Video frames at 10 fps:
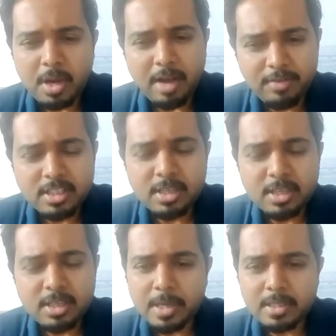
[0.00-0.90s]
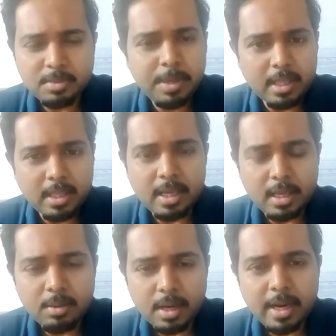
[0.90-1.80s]
kafi surprises bhi aate hai,
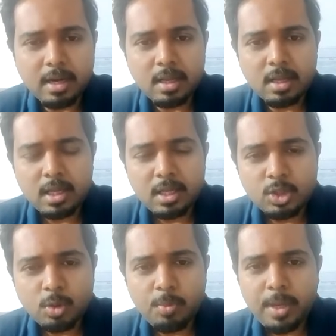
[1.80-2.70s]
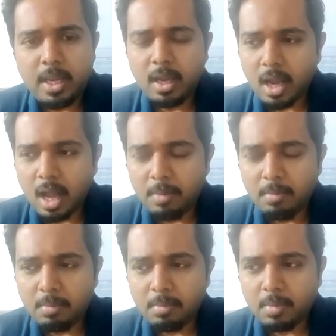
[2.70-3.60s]
right? So being
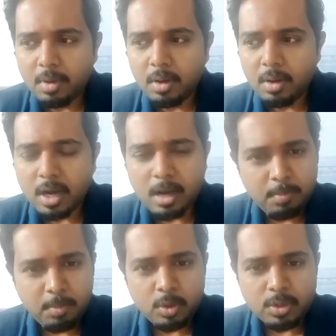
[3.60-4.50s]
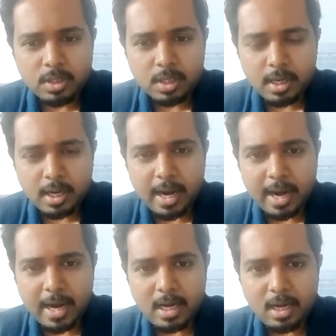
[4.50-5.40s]
calm, uh, composed,
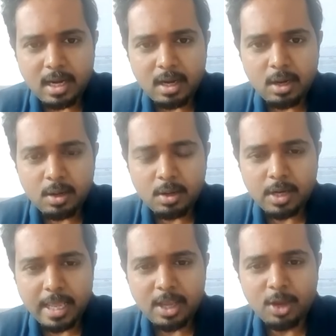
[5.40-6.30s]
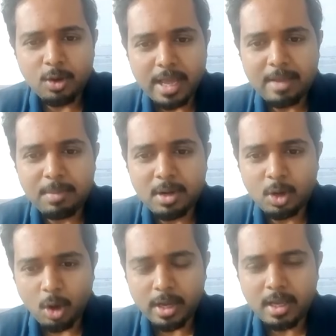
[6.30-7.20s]
and taking your time
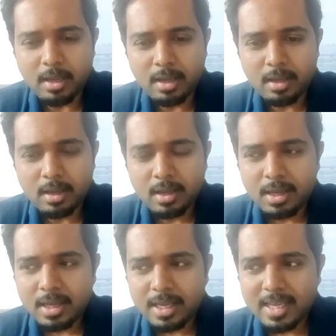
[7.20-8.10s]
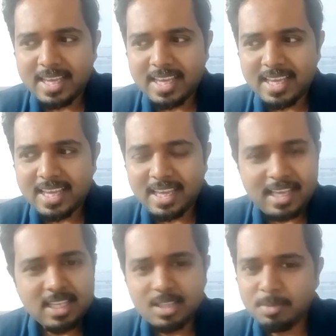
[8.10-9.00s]
and talking
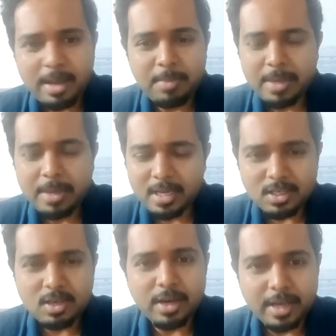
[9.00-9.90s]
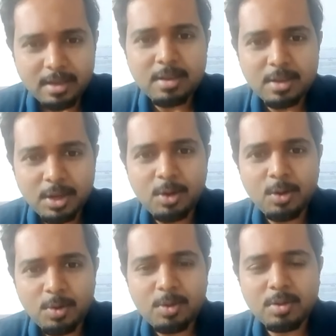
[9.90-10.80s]
is my biggest learning, you know.
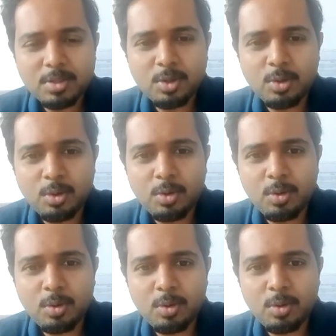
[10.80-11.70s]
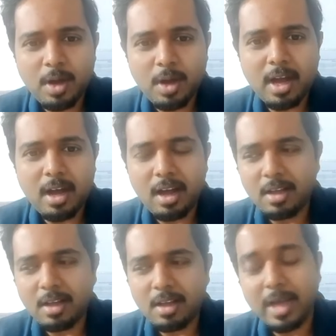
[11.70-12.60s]
So,
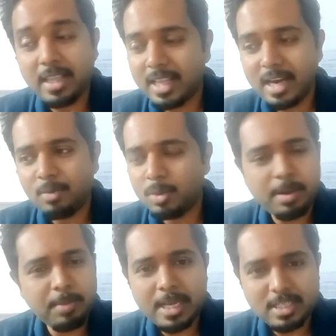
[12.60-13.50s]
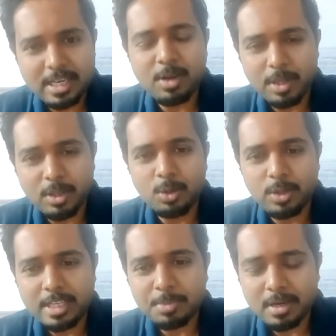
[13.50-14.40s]
uh, so I think that was the biggest takeaway through the
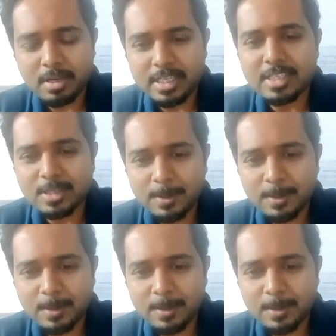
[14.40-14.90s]
experience. Yes.